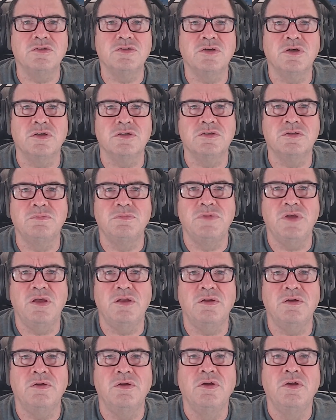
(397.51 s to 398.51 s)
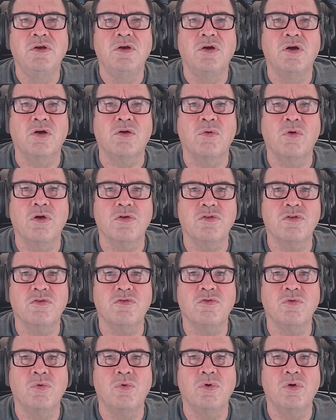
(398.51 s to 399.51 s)
custom data across a
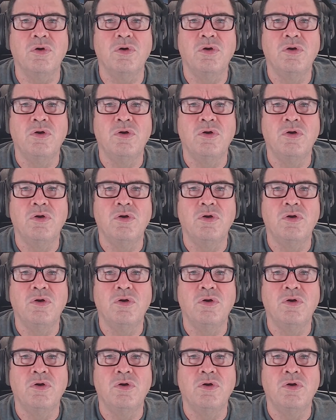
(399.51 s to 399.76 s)
store,